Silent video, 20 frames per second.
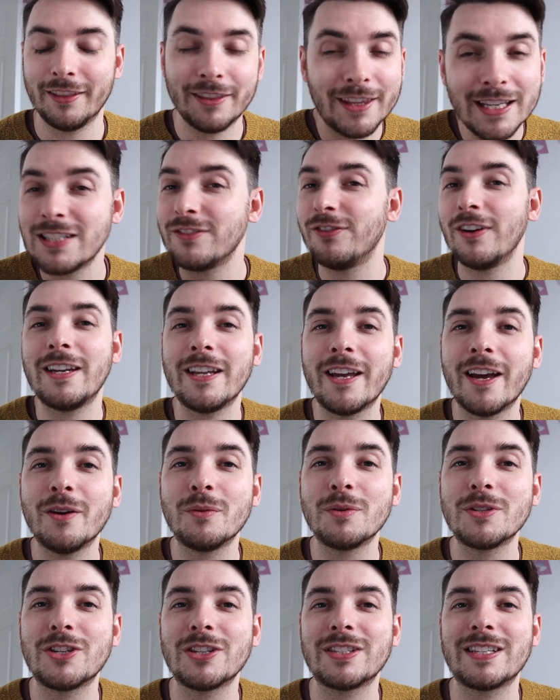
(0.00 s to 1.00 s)
this video
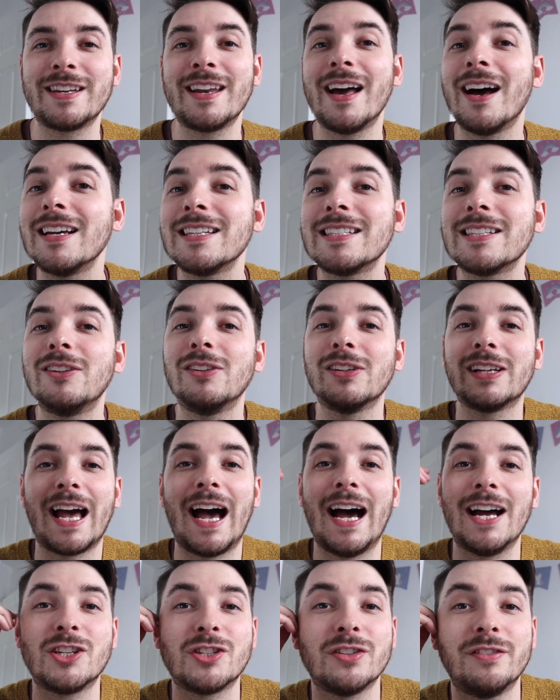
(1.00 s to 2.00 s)
was just a nice little
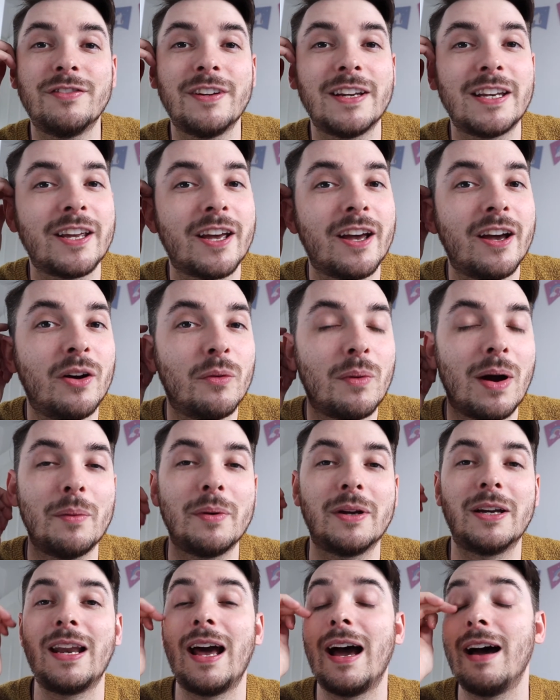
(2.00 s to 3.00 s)
catch-up video where we
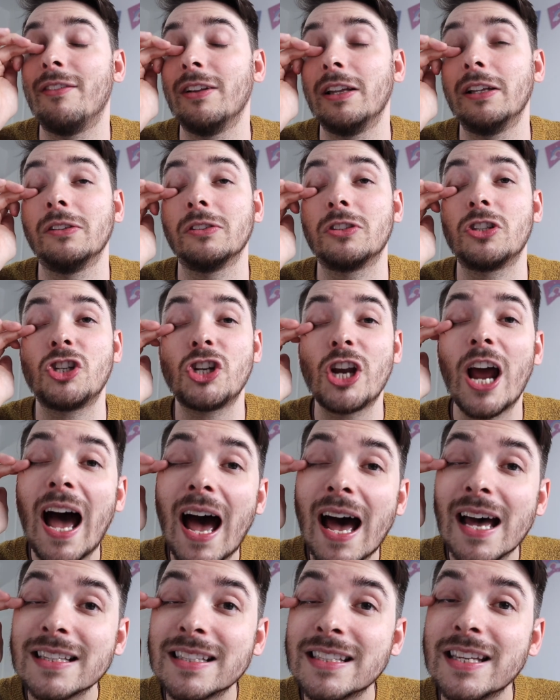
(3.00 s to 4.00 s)
could have a little
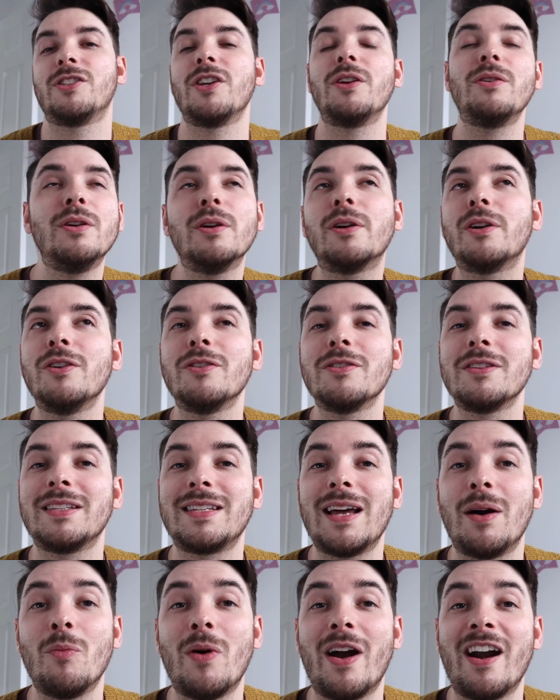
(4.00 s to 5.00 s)
chat, so you can
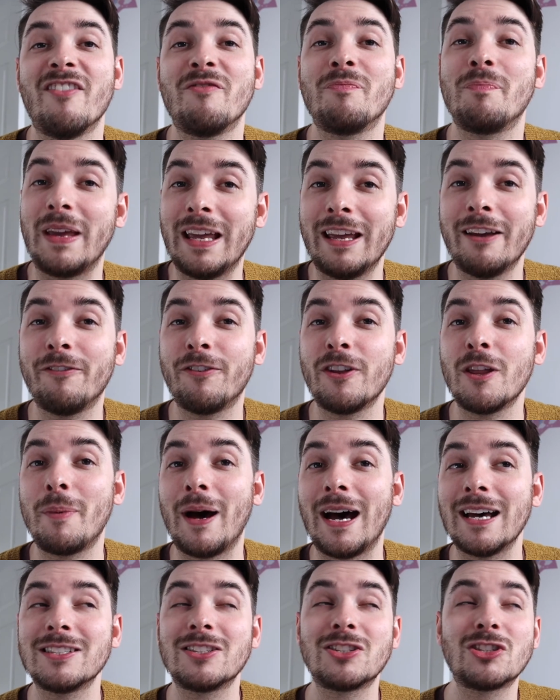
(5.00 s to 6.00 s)
understand where I've been for the
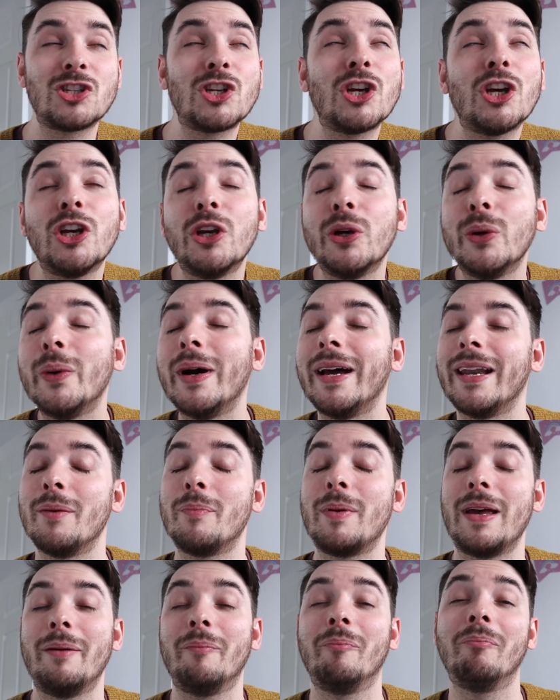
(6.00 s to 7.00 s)
past 2 and a
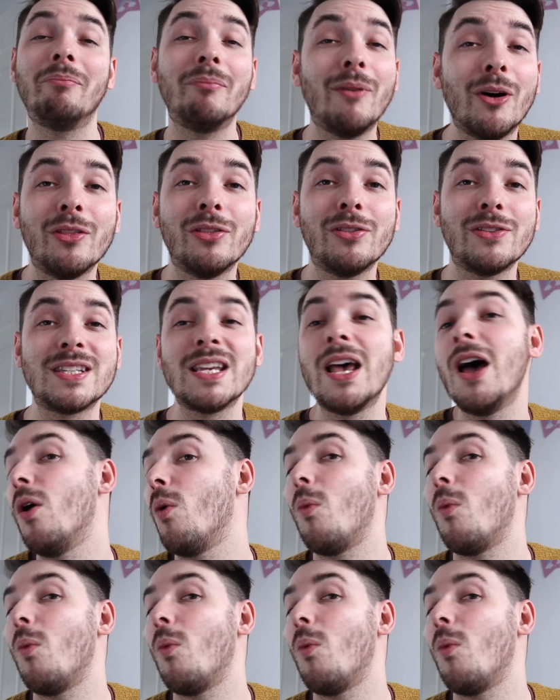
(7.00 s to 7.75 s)
bit months,